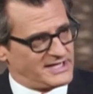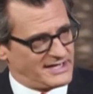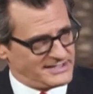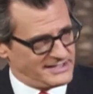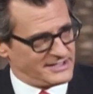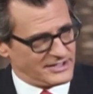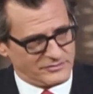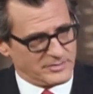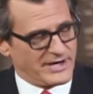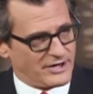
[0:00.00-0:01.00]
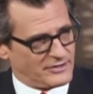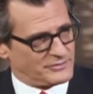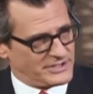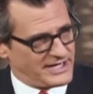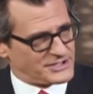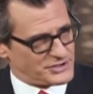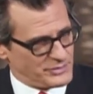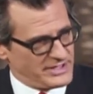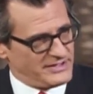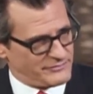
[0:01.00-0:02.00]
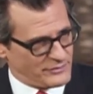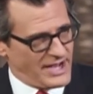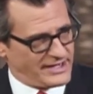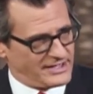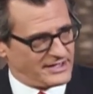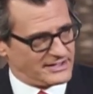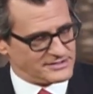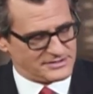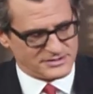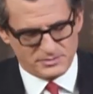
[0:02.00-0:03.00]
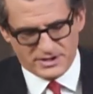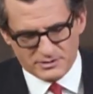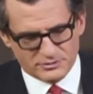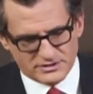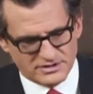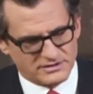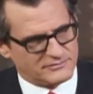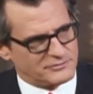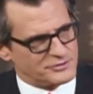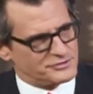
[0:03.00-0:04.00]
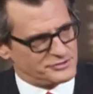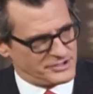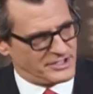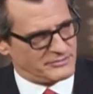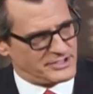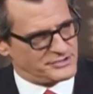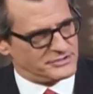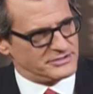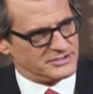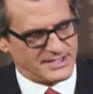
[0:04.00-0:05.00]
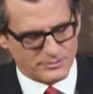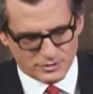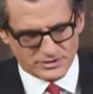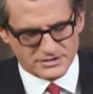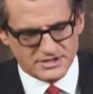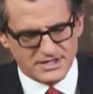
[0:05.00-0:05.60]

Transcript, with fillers: idea of America for the next three Friday nights, speaking with uh, first generation immigrants